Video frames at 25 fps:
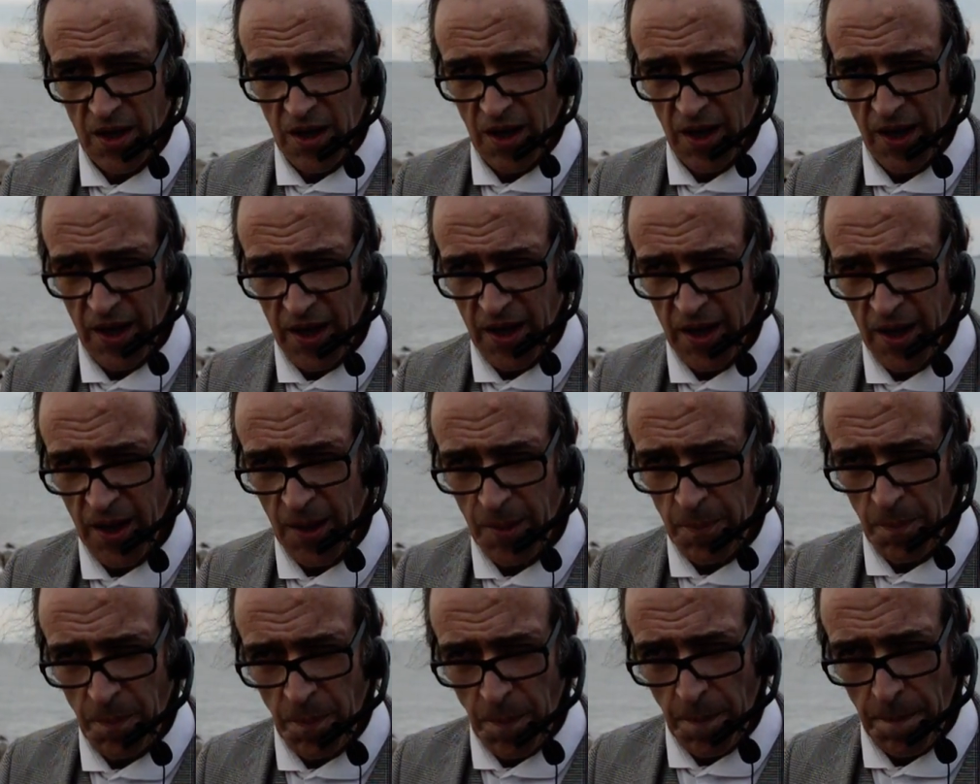
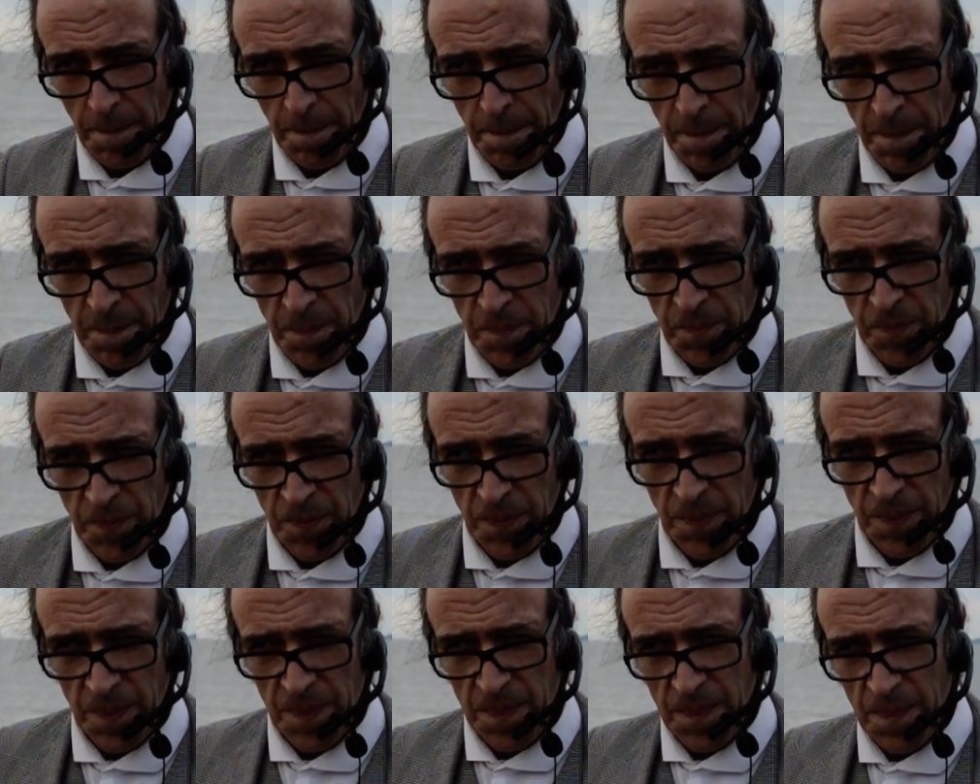Now,
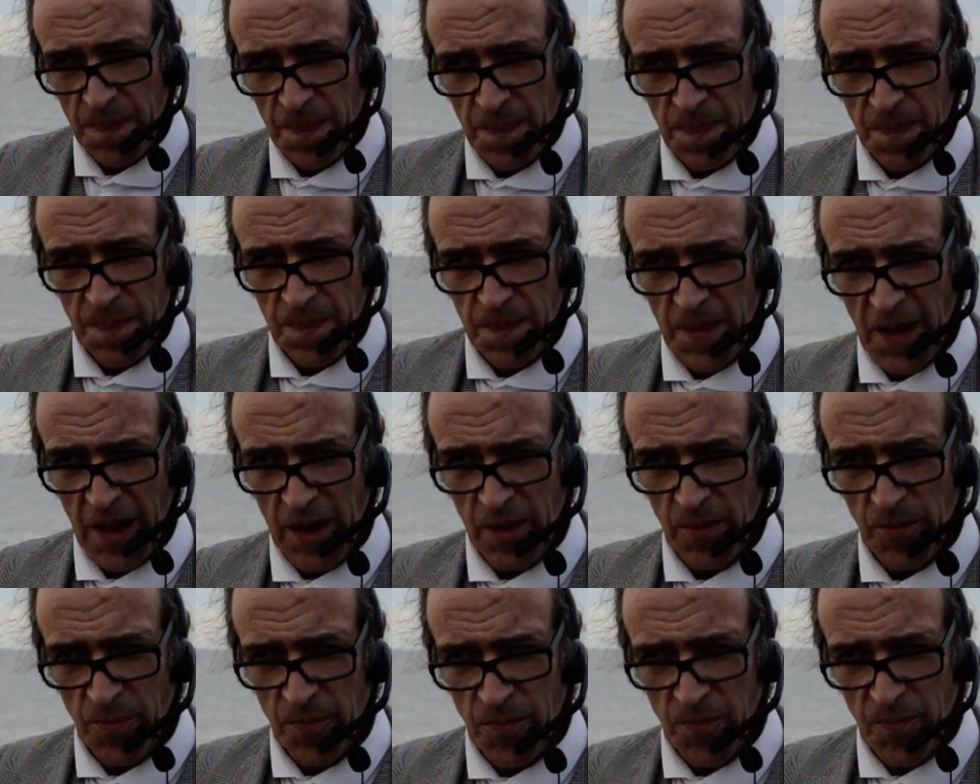
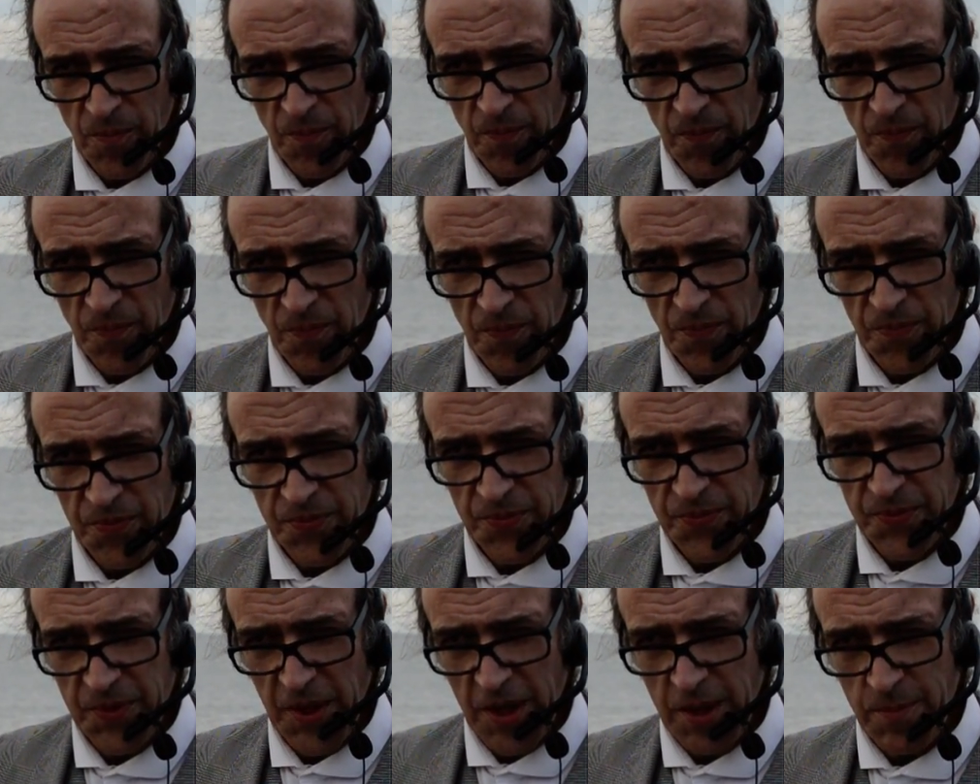
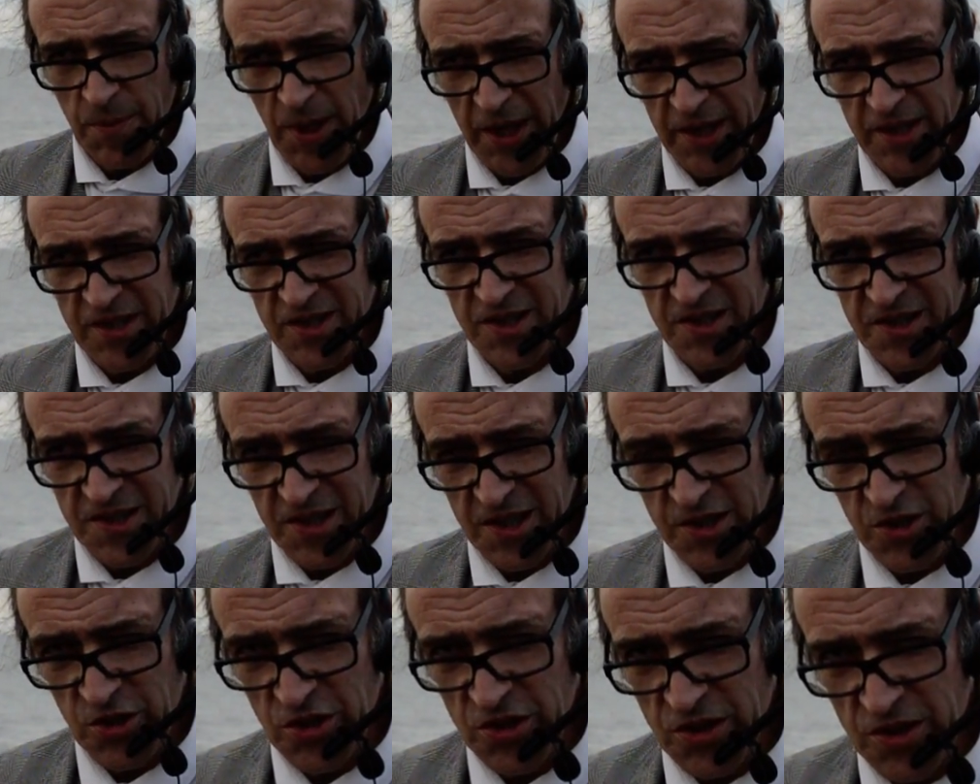they make
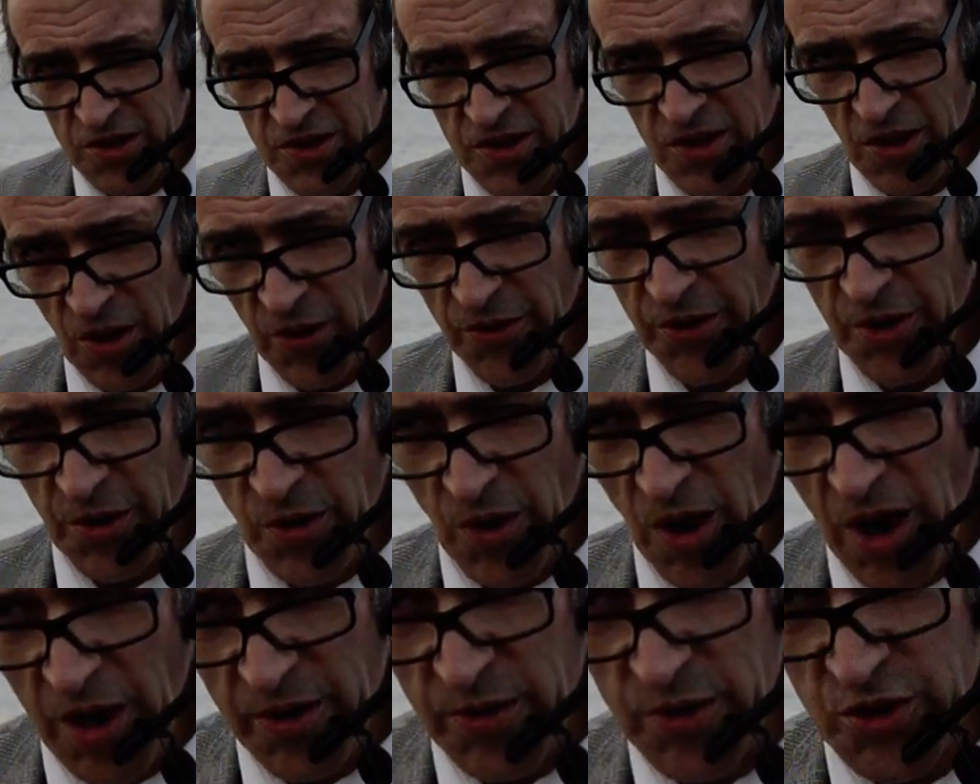decisions on
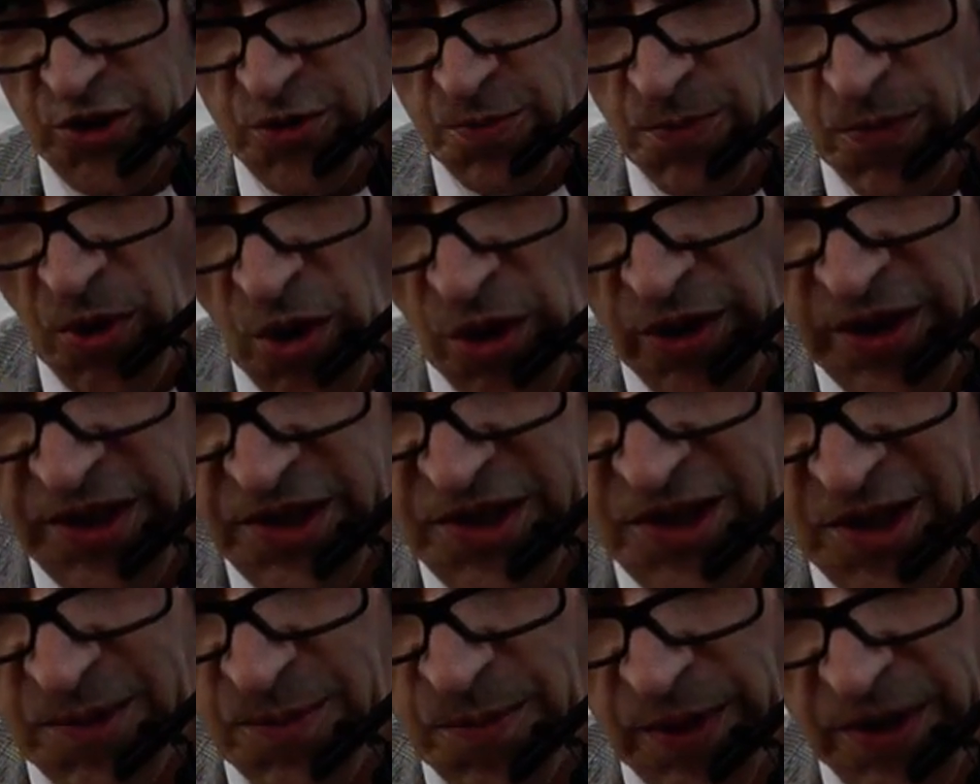their Irish
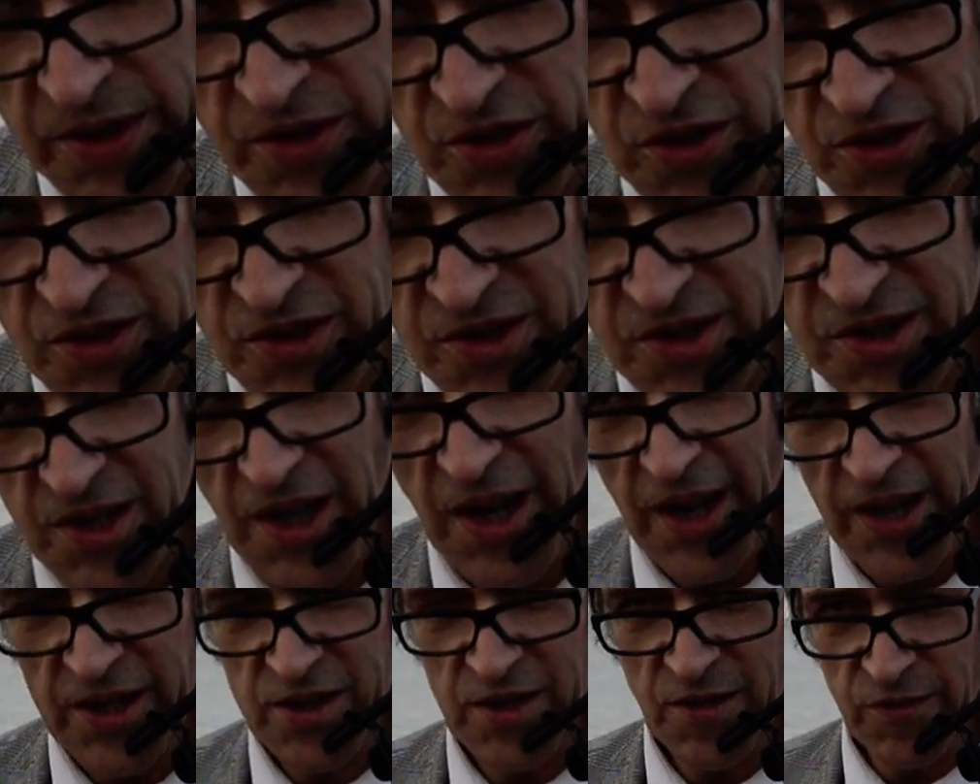marketing budgets
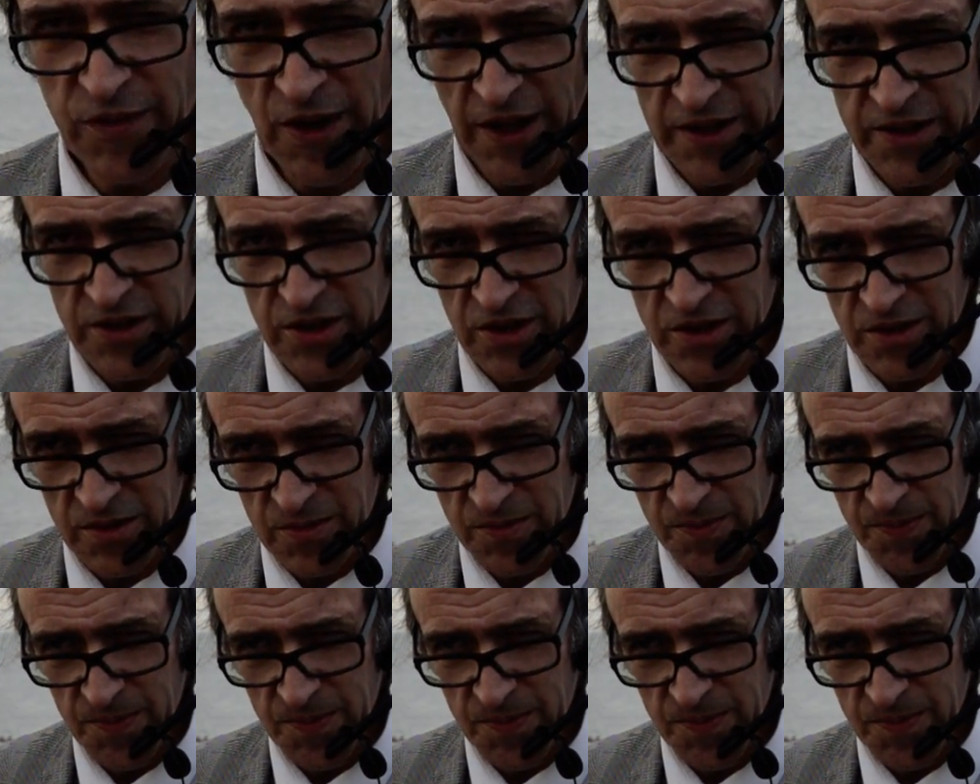out of London.